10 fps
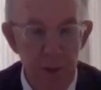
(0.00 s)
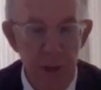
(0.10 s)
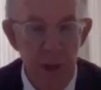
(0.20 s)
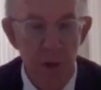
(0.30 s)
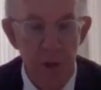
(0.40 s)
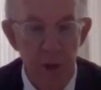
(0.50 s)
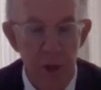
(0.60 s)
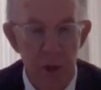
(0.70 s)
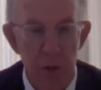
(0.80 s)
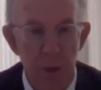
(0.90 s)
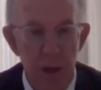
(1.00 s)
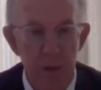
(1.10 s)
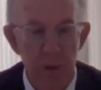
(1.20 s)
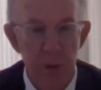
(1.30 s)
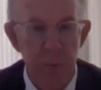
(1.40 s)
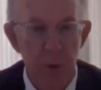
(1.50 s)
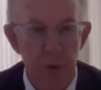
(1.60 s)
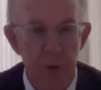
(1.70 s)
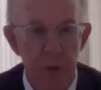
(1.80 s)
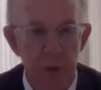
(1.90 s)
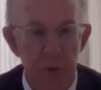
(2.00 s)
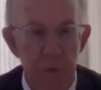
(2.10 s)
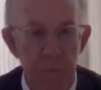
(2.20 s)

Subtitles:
the contention by the respondent,